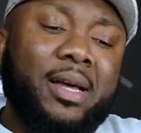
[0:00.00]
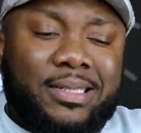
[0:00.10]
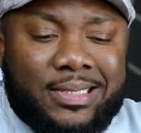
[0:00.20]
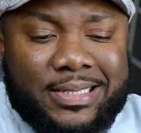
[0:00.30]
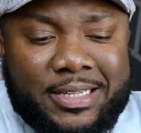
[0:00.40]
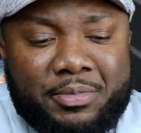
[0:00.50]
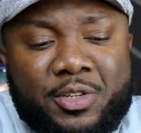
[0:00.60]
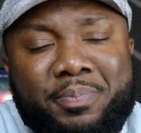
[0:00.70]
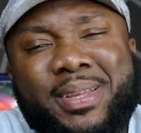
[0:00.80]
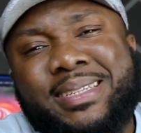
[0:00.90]
does seem
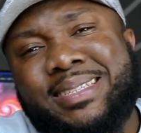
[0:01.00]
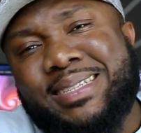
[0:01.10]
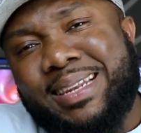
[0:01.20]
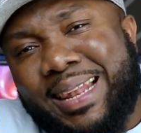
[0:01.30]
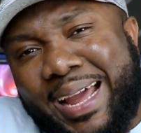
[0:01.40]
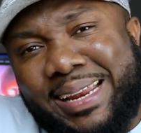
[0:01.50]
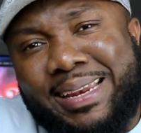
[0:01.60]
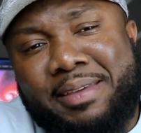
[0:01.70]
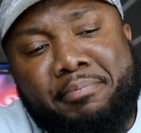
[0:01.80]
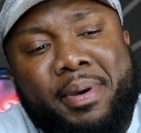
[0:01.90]
to be
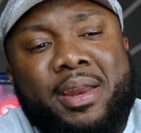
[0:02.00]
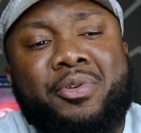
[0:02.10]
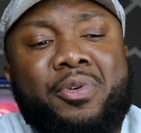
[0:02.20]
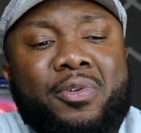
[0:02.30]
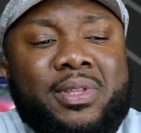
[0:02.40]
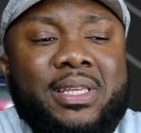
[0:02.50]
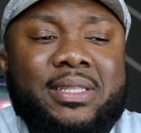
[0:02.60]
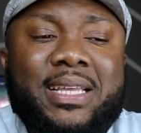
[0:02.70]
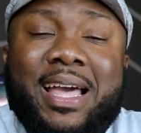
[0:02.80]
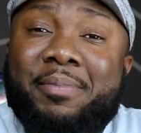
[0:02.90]
slightly better on the
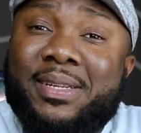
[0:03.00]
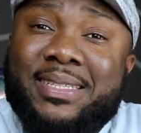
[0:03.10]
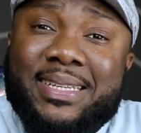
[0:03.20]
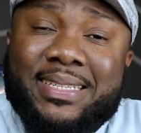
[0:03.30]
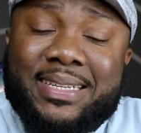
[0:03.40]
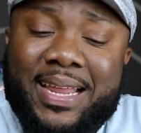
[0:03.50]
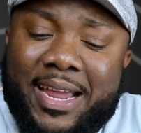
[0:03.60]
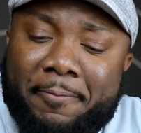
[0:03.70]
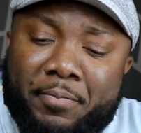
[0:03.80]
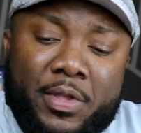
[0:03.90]
Tab S6
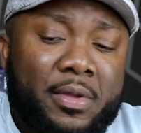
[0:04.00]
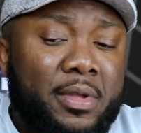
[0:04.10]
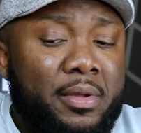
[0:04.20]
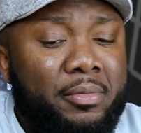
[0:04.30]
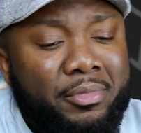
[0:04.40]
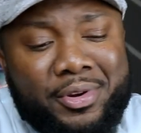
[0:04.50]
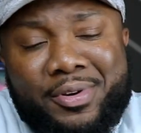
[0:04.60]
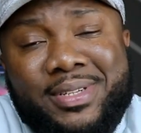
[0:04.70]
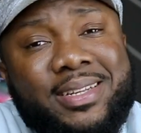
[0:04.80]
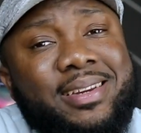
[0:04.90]
Lite. You
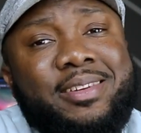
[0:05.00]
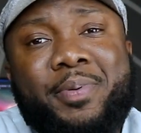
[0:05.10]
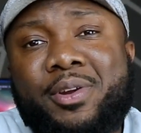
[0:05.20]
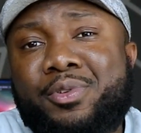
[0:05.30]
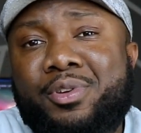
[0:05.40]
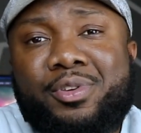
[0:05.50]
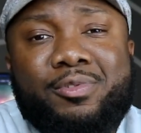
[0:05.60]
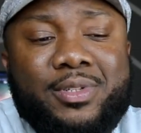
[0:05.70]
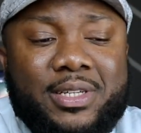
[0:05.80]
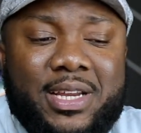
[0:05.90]
know, it's going to depend on your
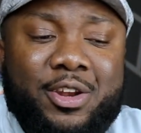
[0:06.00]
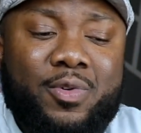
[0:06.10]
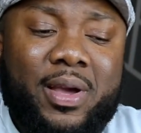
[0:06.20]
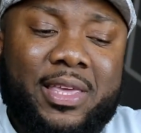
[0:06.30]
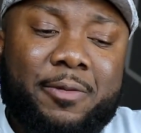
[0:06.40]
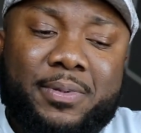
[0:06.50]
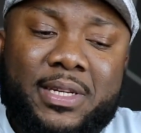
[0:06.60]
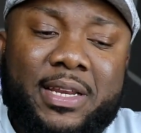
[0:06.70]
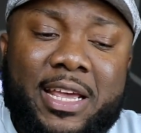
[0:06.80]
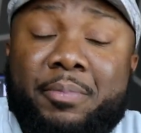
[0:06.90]
usage. I know I keep
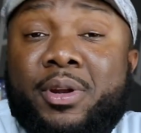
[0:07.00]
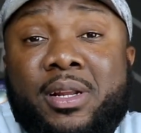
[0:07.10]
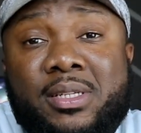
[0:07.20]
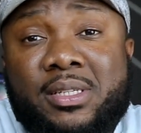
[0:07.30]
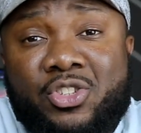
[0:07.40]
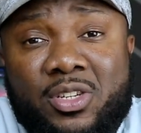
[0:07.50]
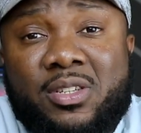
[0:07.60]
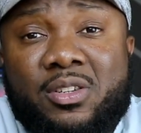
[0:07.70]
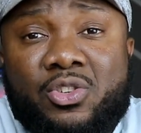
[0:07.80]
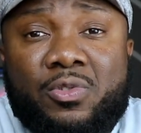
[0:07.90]
saying that, but it's
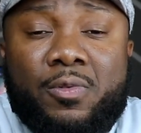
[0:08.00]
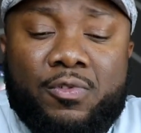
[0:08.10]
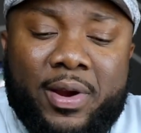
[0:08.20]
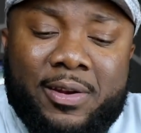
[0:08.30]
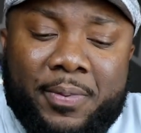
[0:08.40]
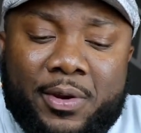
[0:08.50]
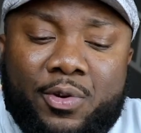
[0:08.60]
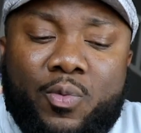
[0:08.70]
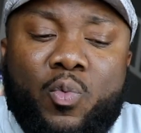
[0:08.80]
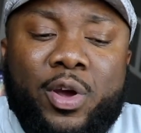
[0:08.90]
just the truth, right?
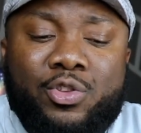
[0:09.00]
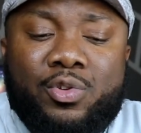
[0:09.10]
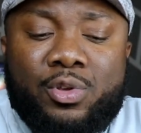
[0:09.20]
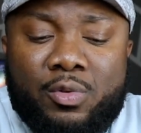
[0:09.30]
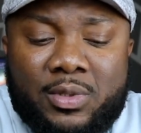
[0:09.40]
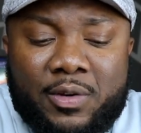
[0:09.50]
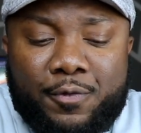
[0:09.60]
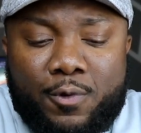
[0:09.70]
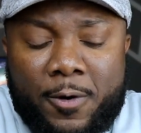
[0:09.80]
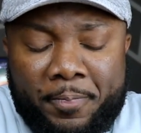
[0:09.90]
Depending on what you use it
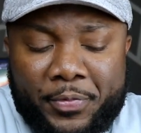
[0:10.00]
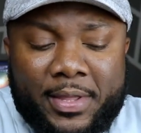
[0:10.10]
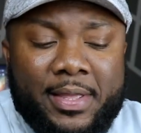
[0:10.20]
for.